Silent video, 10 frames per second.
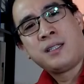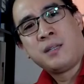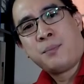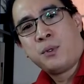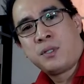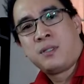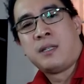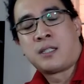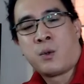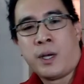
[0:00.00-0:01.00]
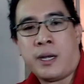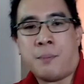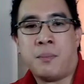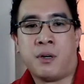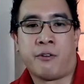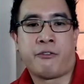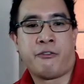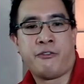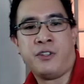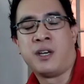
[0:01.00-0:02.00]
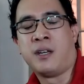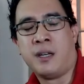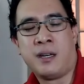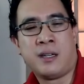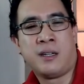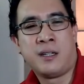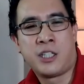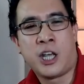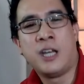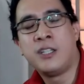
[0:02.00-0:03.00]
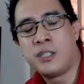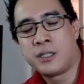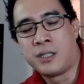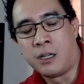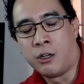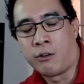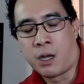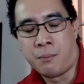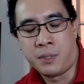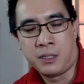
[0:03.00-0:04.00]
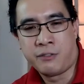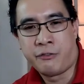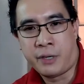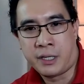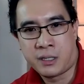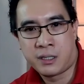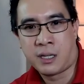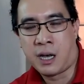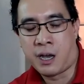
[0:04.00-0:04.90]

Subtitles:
I suppose there's quite a number of the challenges that a lot of companies face